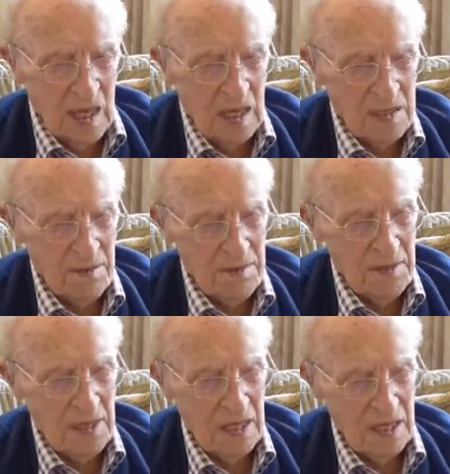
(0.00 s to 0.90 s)
And
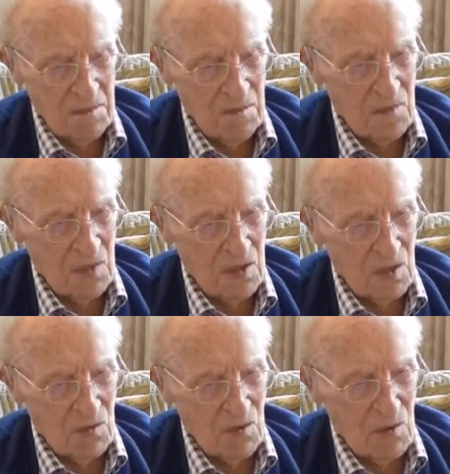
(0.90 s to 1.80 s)
uh,
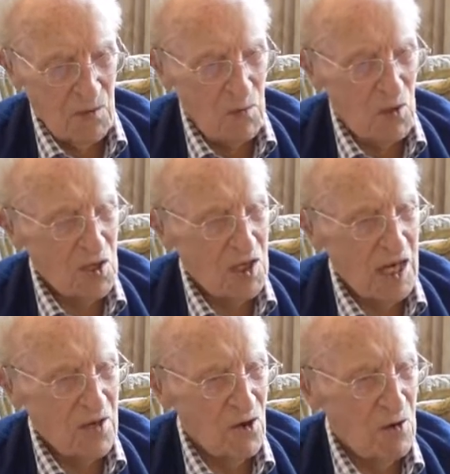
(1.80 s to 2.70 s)
we worked
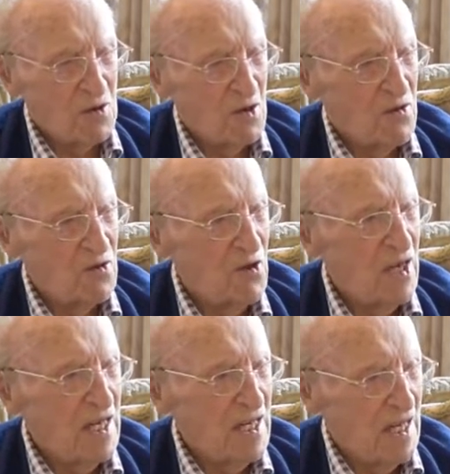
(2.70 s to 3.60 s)
in groups of
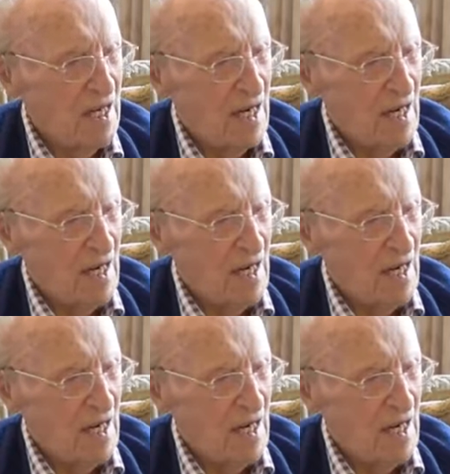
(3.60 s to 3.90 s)
three.